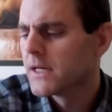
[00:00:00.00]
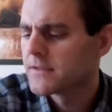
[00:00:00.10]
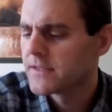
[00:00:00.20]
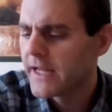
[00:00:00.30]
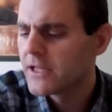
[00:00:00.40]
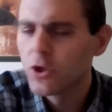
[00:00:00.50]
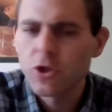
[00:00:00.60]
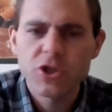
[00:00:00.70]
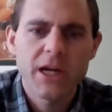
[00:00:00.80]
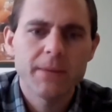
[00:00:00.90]
today,
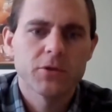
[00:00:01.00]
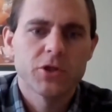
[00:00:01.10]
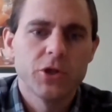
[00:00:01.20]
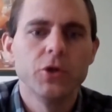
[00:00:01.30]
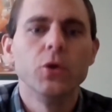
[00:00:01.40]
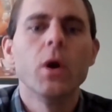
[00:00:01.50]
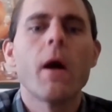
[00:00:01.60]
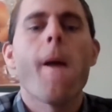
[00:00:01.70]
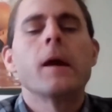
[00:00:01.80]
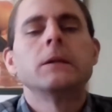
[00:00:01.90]
Luke chapter 2,
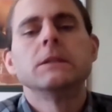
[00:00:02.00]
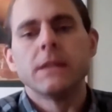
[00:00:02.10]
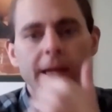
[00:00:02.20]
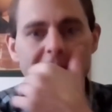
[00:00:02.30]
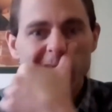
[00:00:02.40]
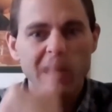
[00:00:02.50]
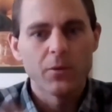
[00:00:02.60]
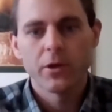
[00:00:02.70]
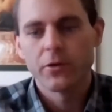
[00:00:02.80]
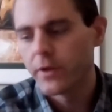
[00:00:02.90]
we're
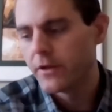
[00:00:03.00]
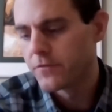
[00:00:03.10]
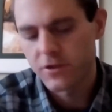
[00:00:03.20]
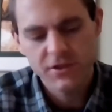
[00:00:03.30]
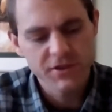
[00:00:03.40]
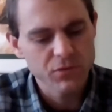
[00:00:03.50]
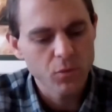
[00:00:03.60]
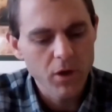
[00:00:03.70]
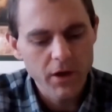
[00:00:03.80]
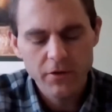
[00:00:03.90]
going to read verses
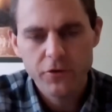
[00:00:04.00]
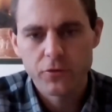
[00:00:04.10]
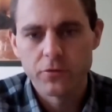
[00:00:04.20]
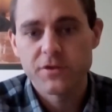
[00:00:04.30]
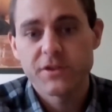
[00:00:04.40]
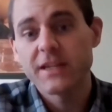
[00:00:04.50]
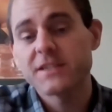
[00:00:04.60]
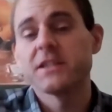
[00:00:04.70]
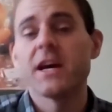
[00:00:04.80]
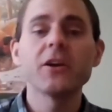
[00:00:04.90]
1 through 6,
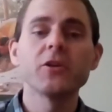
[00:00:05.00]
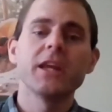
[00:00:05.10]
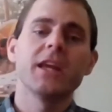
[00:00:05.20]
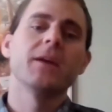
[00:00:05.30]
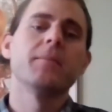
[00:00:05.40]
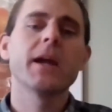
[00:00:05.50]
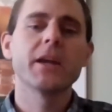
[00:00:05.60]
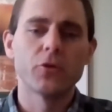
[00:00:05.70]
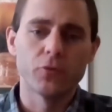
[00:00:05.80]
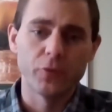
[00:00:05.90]
and not only am I
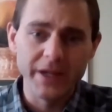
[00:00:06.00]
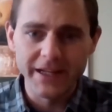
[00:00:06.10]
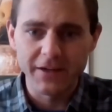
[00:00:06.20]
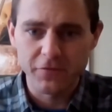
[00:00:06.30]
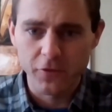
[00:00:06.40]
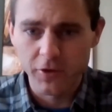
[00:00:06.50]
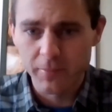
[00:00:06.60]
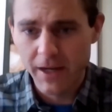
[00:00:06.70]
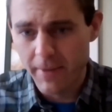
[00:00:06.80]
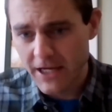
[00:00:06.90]
going to read it for you,
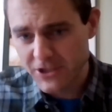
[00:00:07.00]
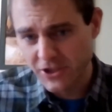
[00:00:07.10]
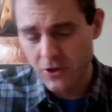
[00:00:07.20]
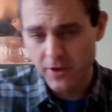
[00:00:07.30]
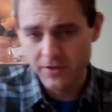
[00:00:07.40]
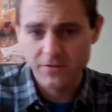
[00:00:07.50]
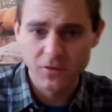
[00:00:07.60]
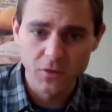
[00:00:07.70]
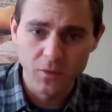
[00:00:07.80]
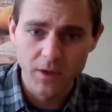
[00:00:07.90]
but I'm actually going
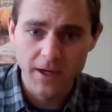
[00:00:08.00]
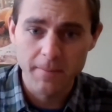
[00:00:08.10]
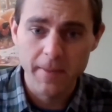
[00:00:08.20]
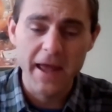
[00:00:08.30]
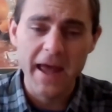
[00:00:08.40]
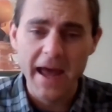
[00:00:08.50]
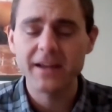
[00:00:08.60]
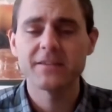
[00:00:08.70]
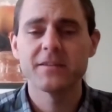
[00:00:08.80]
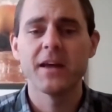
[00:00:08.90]
to
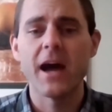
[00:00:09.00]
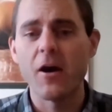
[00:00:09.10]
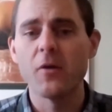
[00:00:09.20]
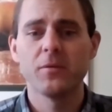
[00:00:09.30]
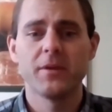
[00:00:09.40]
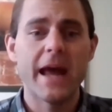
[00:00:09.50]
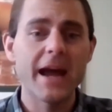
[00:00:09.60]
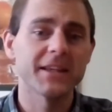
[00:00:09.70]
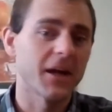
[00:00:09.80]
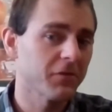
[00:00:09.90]
act
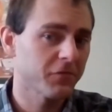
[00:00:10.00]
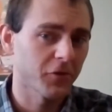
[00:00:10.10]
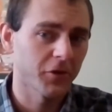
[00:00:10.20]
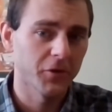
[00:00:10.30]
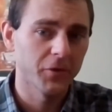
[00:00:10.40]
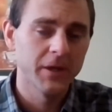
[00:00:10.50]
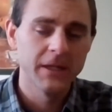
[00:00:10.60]
it out for you